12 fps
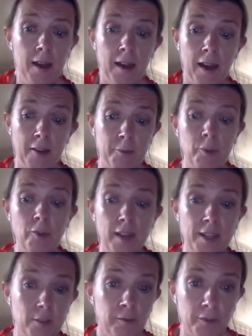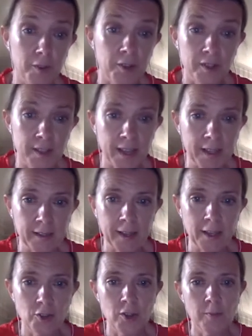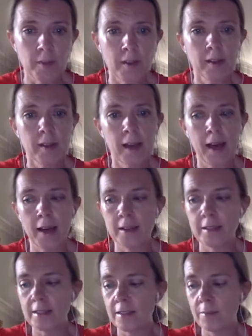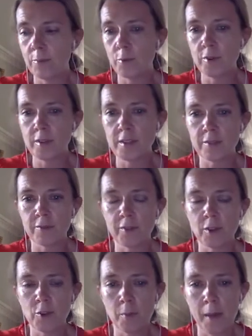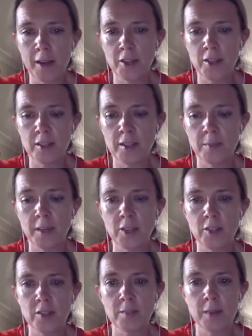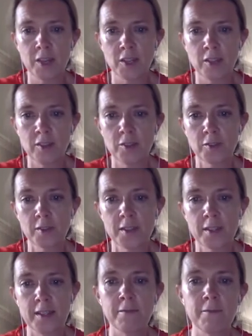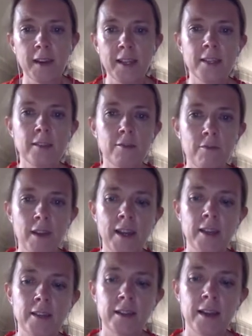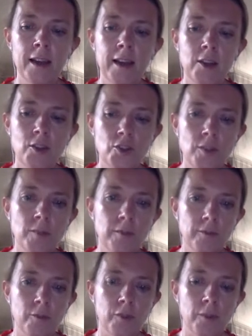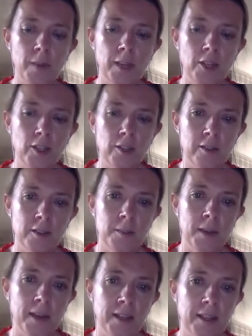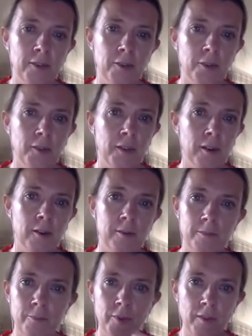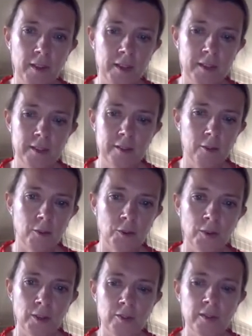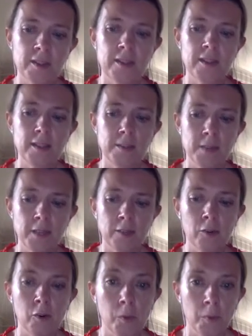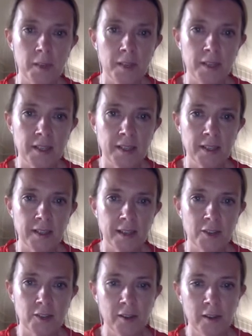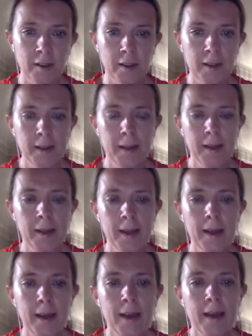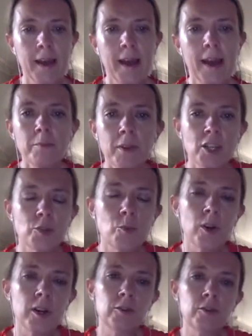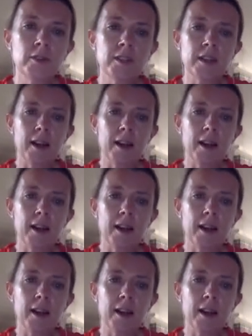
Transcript: have progressed on first or second line treatment and the importance of you know managing these patients managing the toxicities and finding the right treatment for the patient depending on their previous ongoing toxicities, medical comorbidities, etc. Inpatient workload,